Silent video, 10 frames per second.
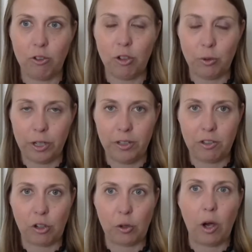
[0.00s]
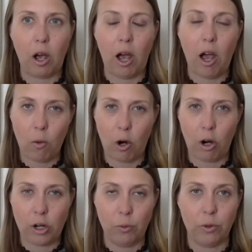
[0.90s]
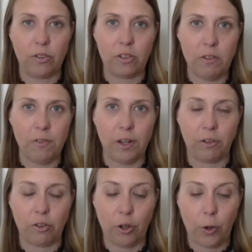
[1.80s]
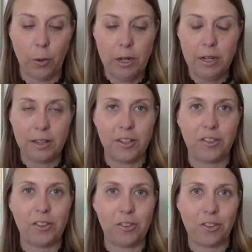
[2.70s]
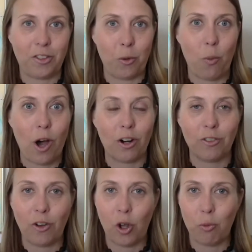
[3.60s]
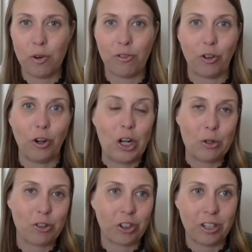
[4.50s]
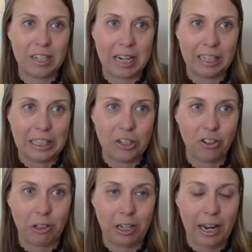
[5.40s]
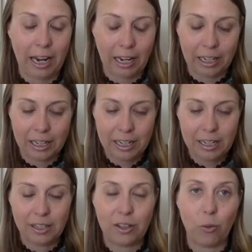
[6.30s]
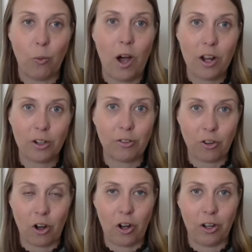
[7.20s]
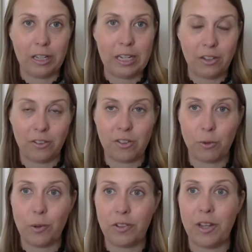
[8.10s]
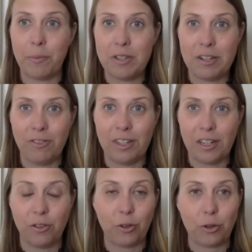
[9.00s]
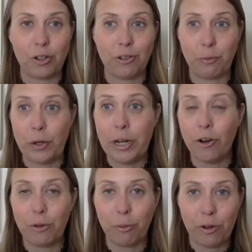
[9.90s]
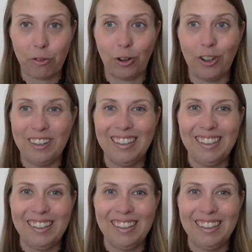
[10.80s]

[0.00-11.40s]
you tune into how are you receiving. So this is the waterfall, river, ocean analogy, and the waterfall is the receptivity. So we are the river,